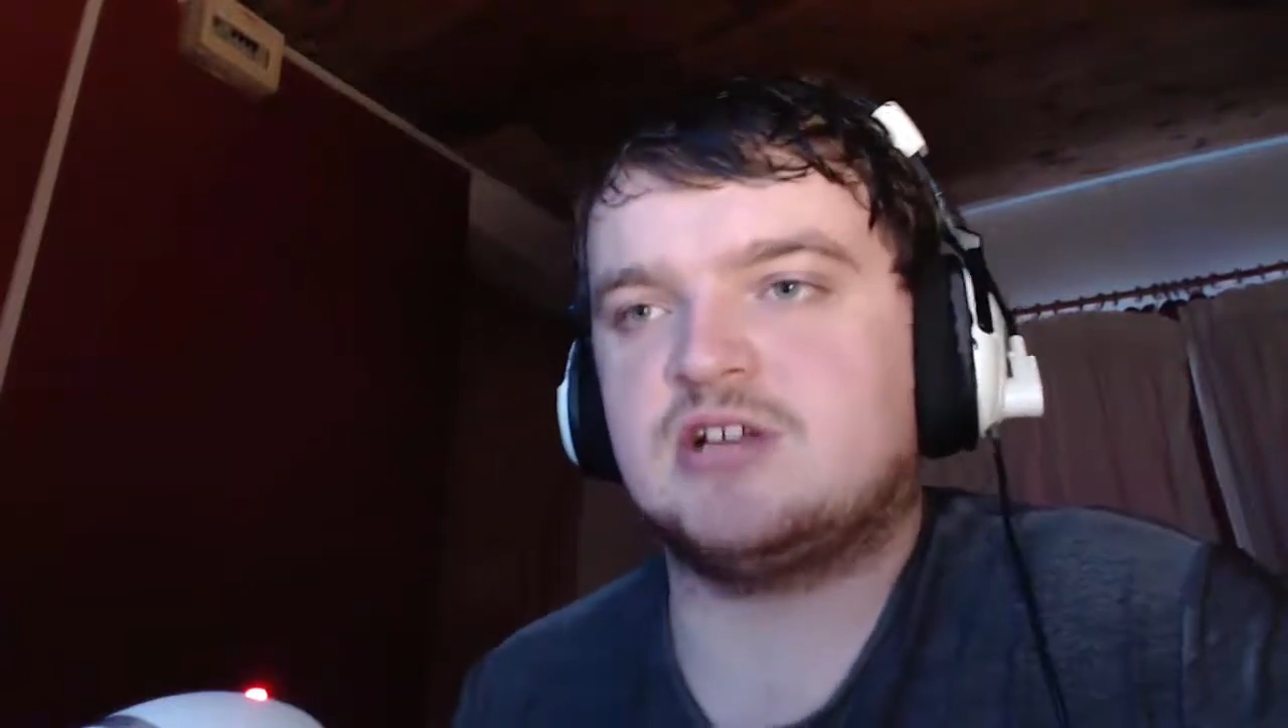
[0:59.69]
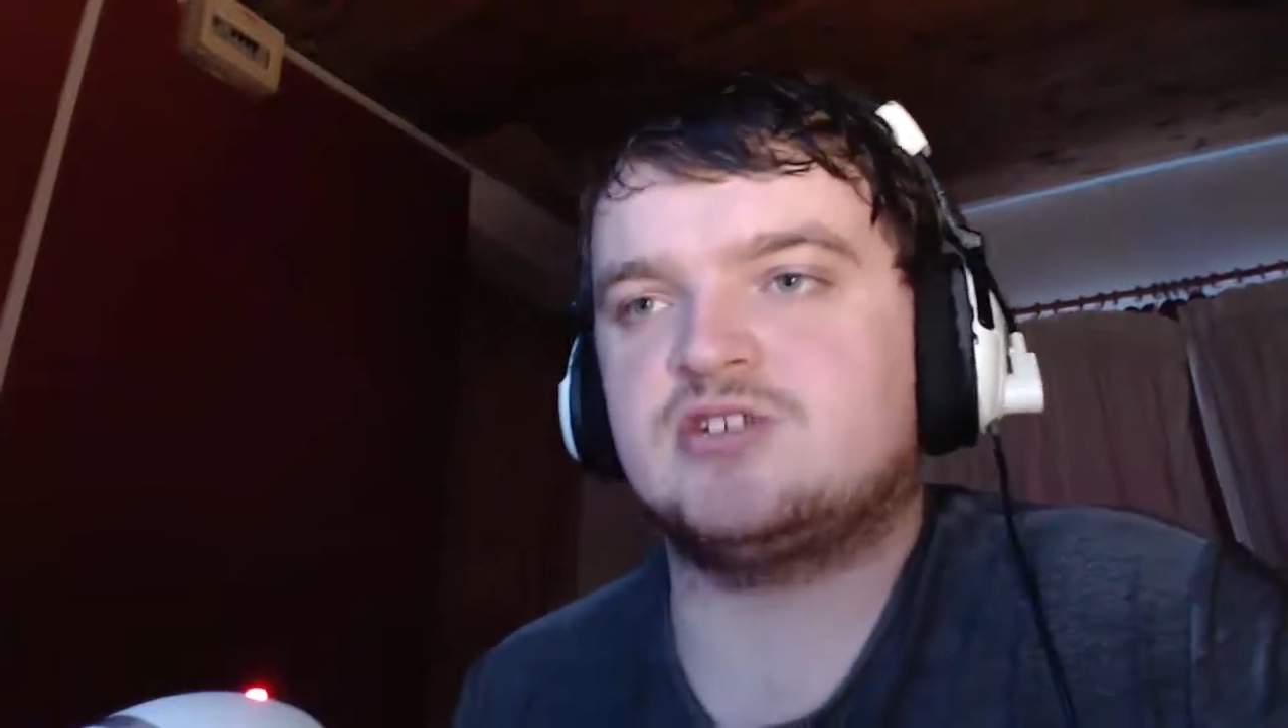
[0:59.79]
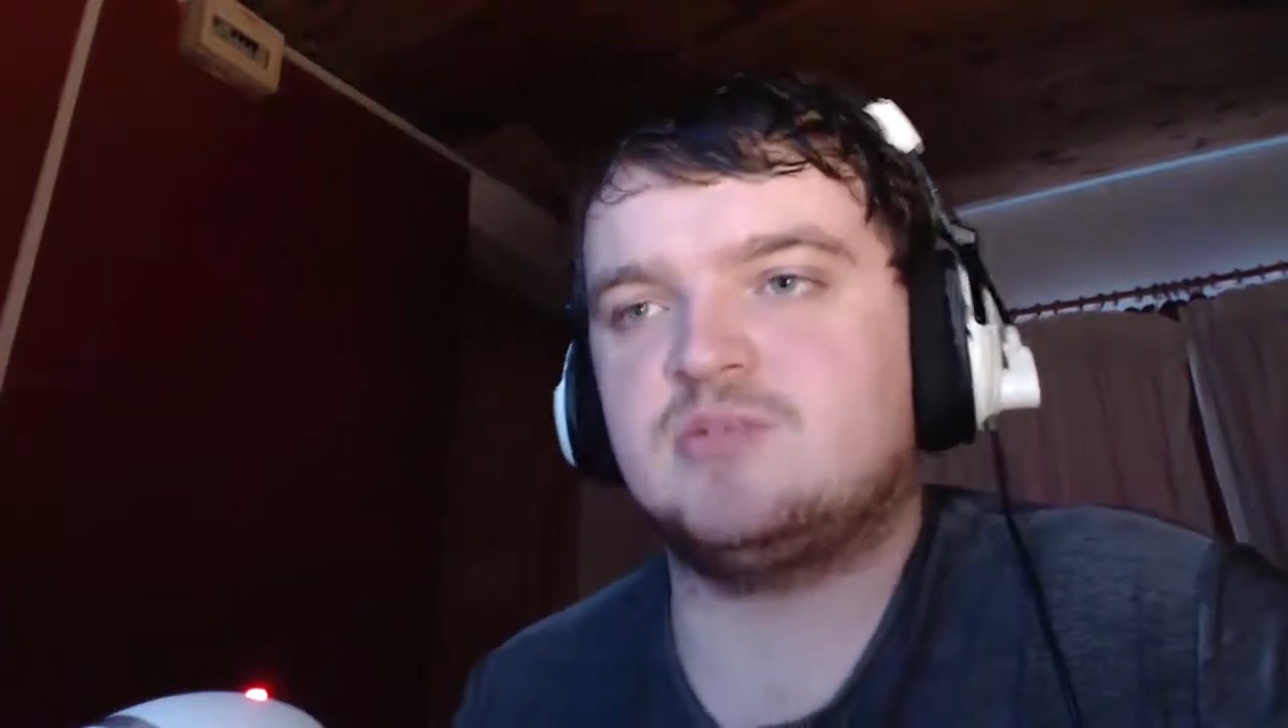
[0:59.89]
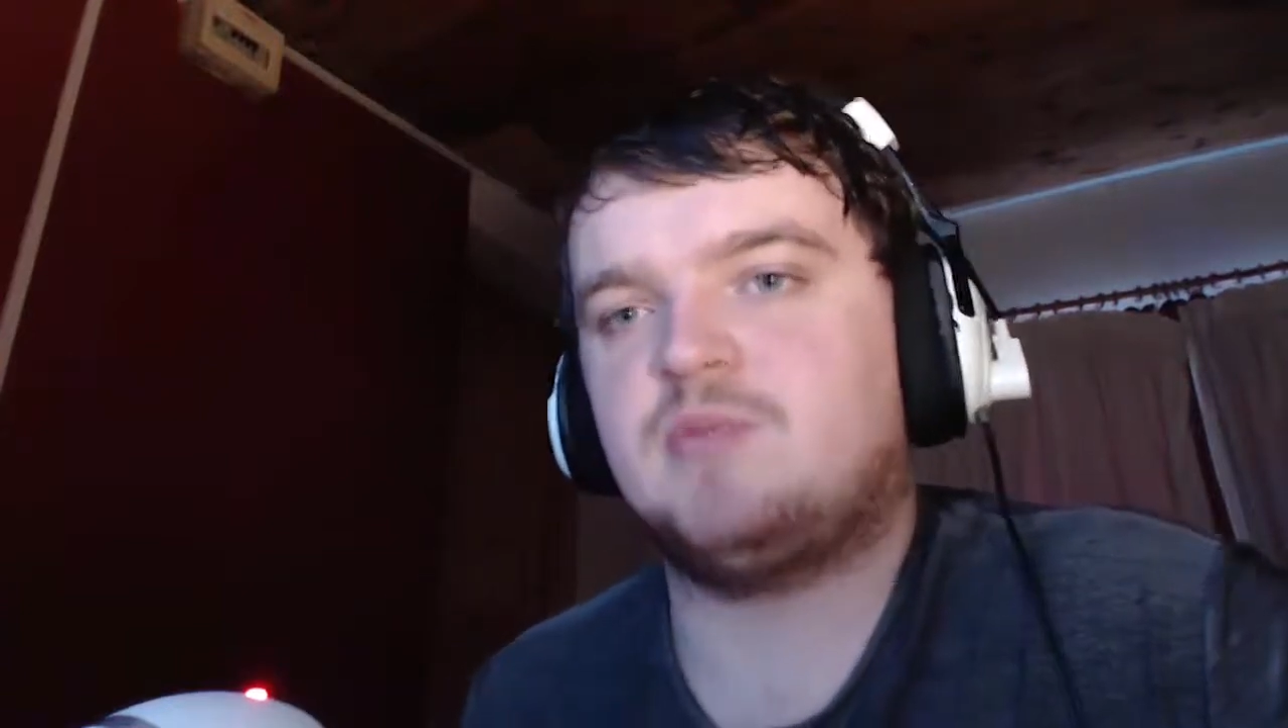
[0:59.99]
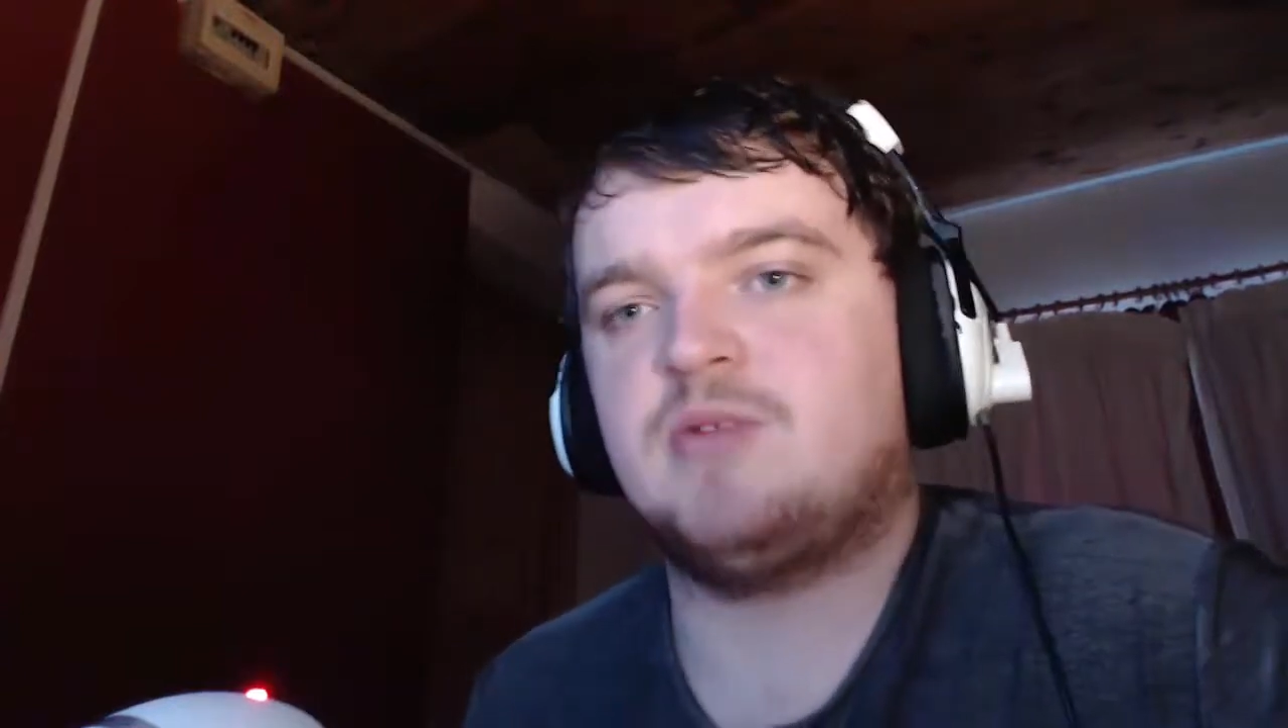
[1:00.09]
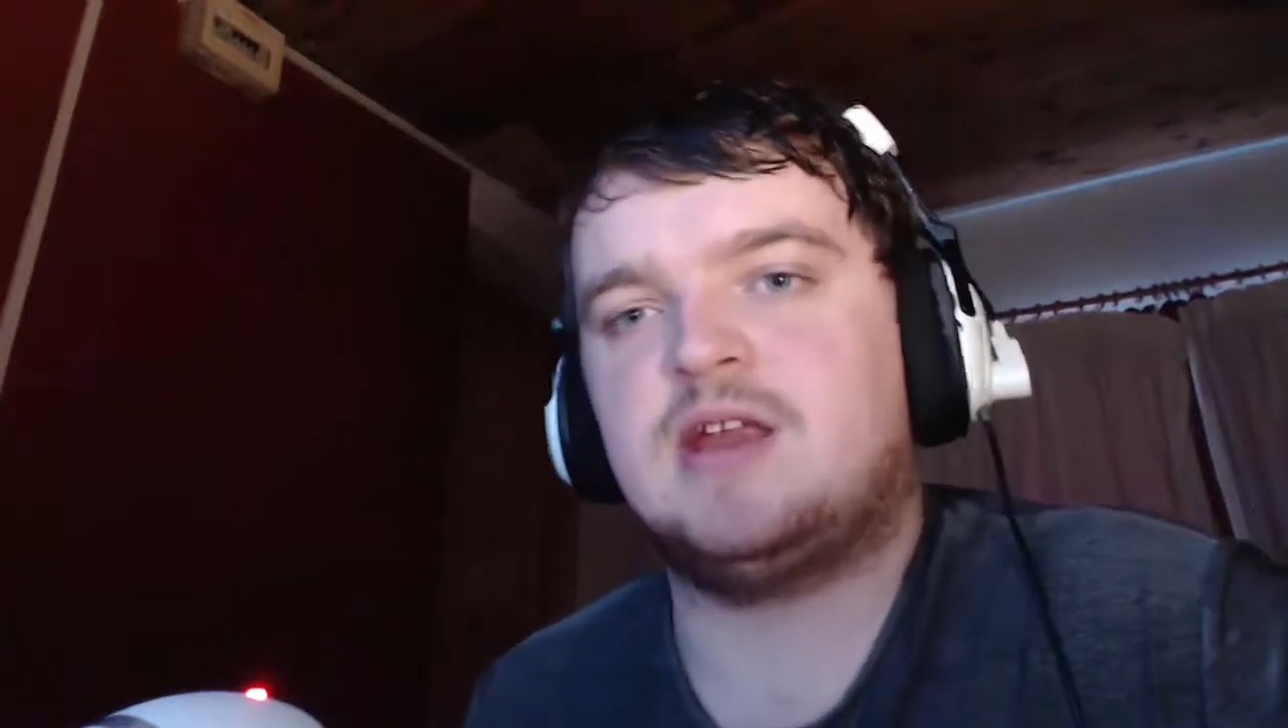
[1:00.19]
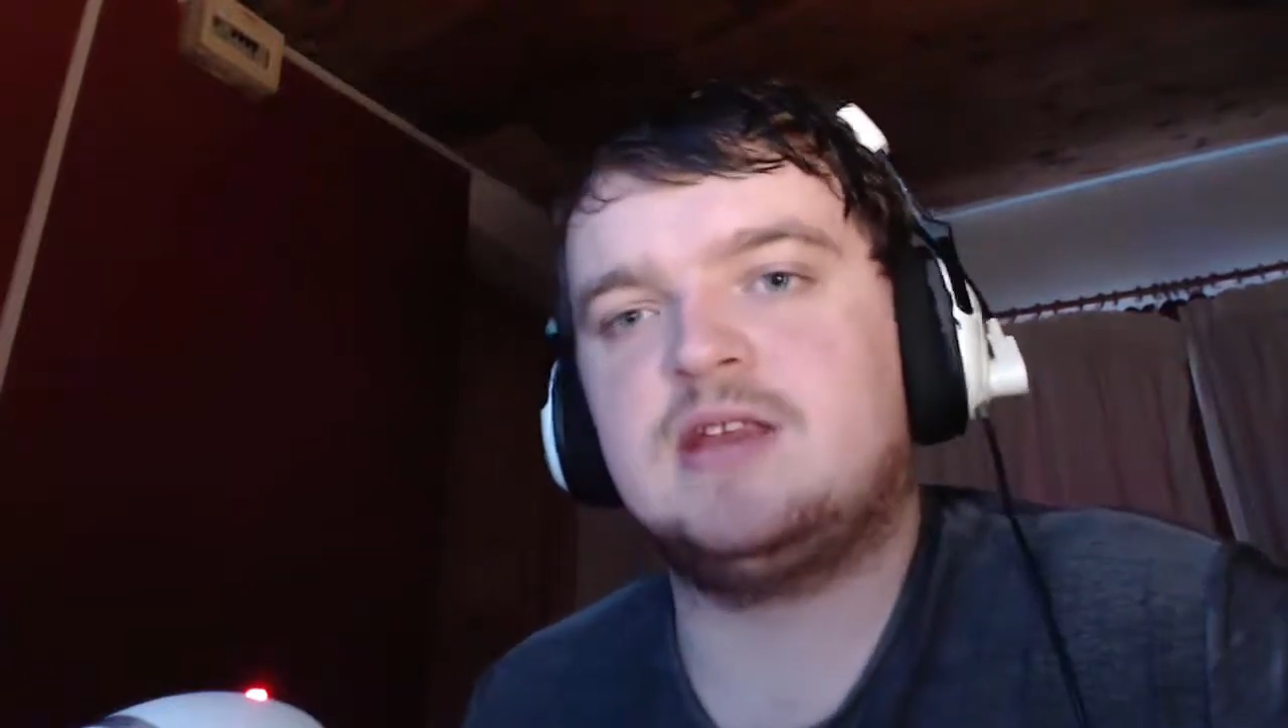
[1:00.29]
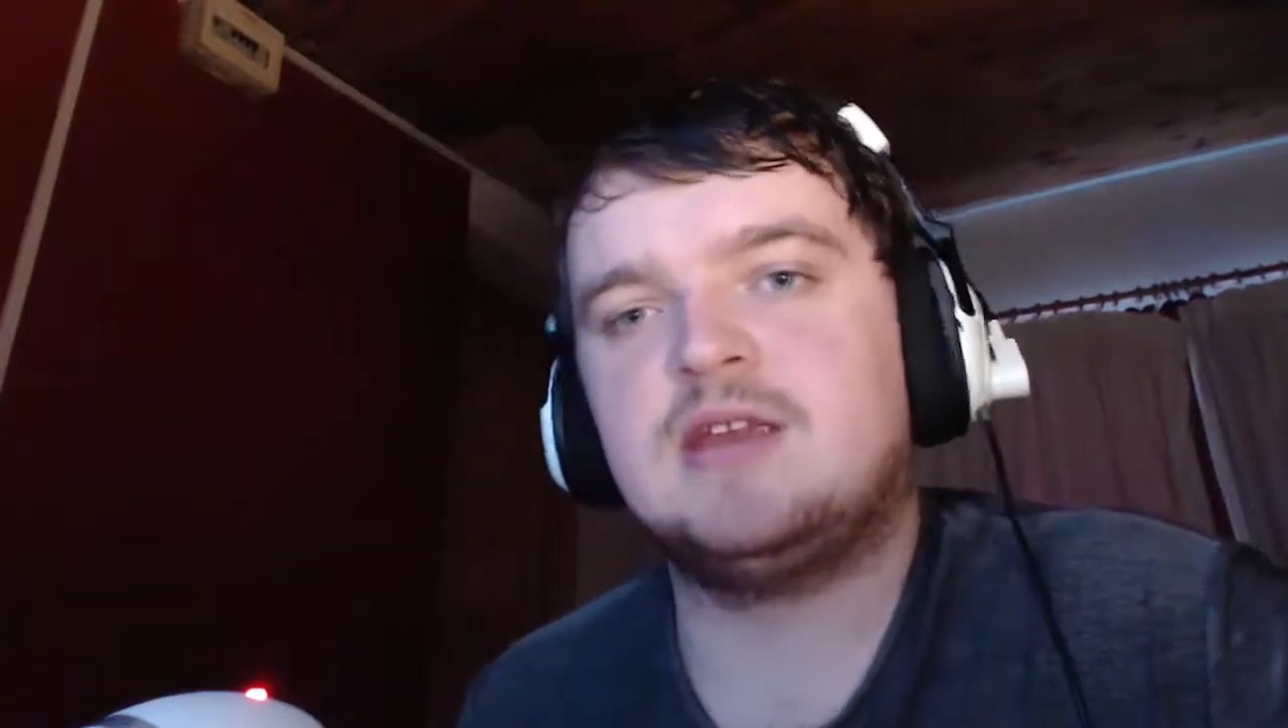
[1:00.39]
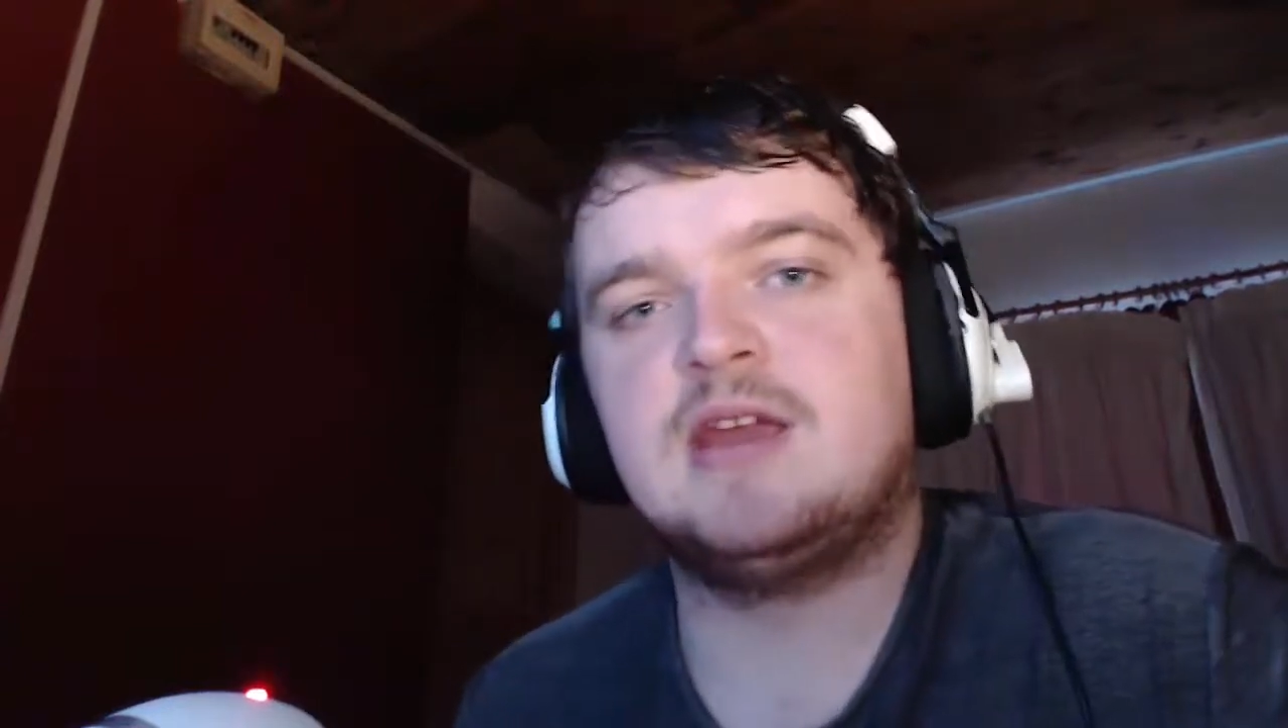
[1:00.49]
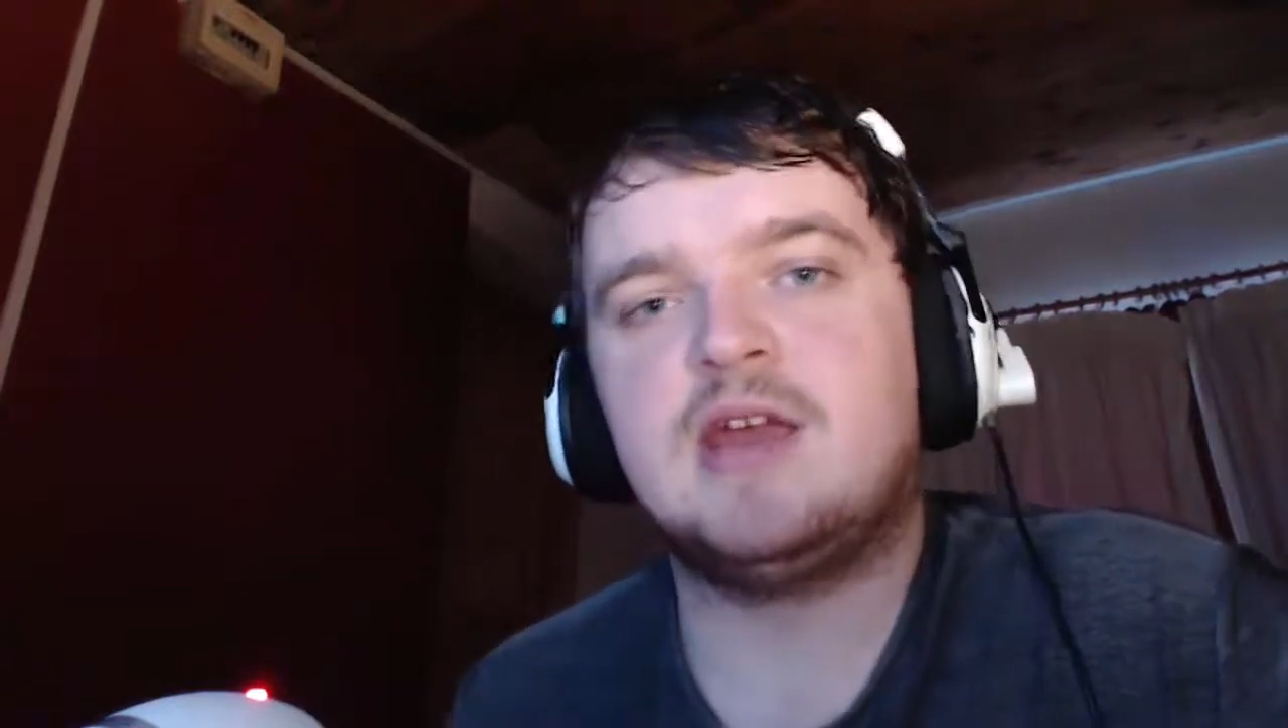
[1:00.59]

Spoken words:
should be picked